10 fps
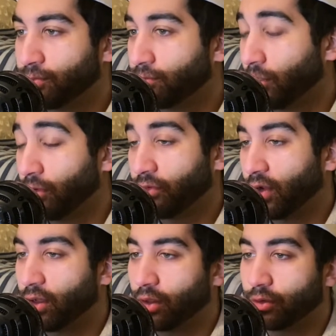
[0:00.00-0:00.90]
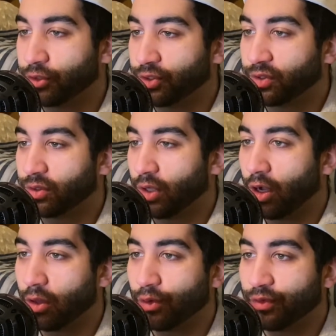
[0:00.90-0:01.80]
don't follow, just
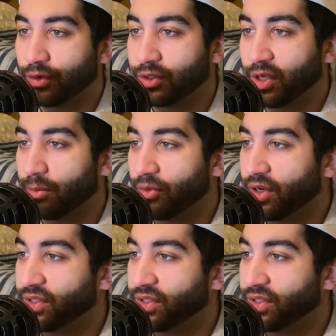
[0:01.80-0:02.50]
all over Tom Brady's